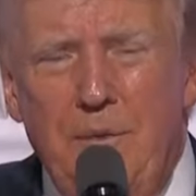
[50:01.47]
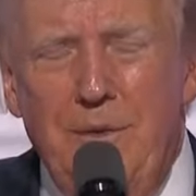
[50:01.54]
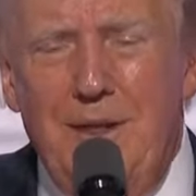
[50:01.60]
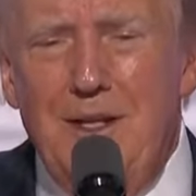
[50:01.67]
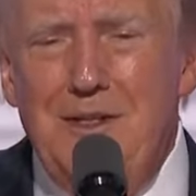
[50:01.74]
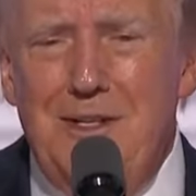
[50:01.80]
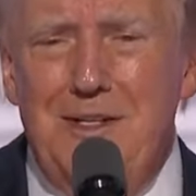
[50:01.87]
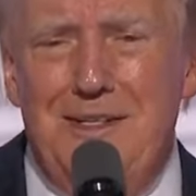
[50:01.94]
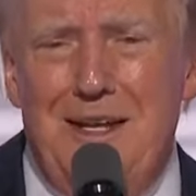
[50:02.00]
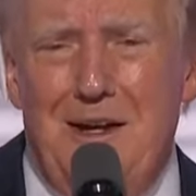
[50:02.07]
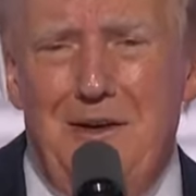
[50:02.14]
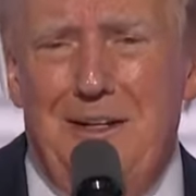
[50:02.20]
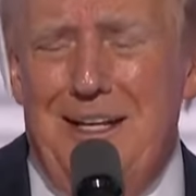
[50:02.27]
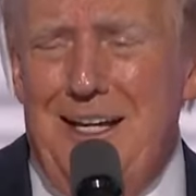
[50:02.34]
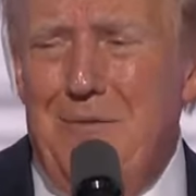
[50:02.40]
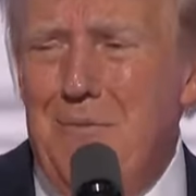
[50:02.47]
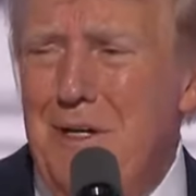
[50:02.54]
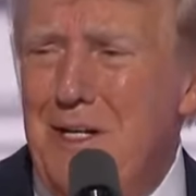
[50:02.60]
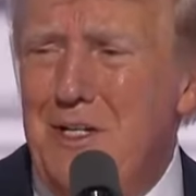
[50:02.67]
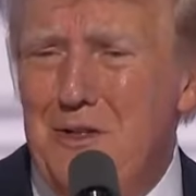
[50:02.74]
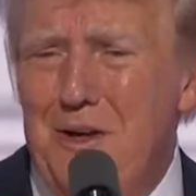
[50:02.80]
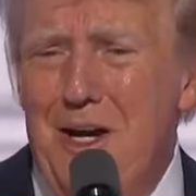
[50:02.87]
This is the only
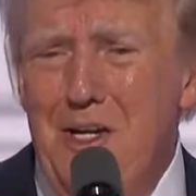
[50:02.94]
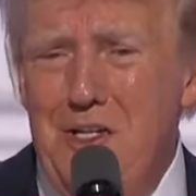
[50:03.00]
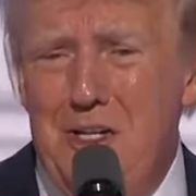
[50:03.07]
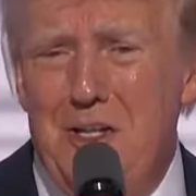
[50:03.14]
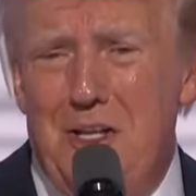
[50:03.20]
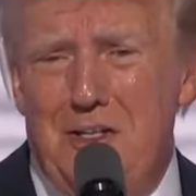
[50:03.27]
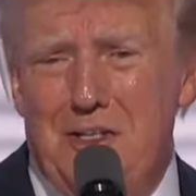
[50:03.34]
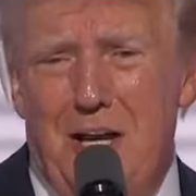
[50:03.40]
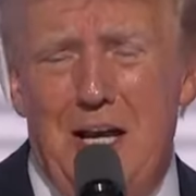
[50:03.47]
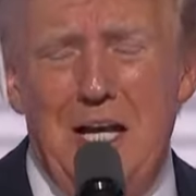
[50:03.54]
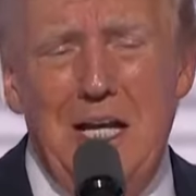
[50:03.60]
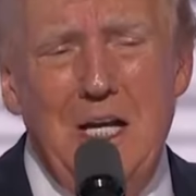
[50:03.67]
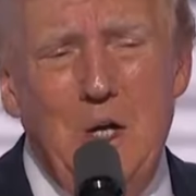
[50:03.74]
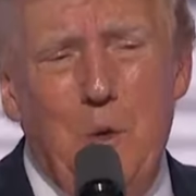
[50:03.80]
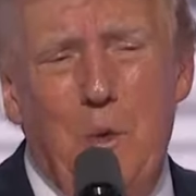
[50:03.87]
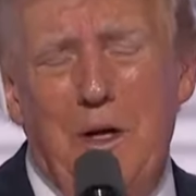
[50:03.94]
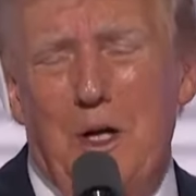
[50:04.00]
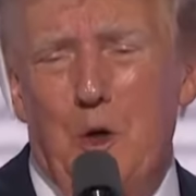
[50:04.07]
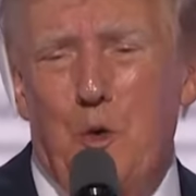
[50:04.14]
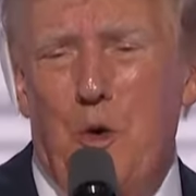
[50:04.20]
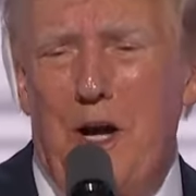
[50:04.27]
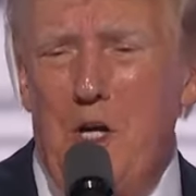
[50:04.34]
administration that said, we're
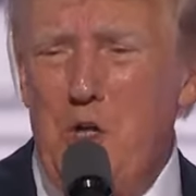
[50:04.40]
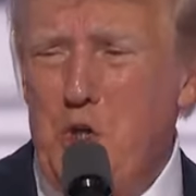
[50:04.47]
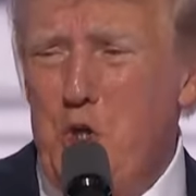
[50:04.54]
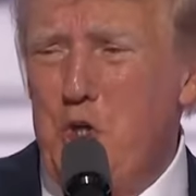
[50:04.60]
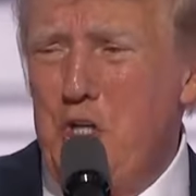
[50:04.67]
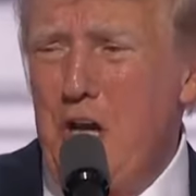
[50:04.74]
going to raise your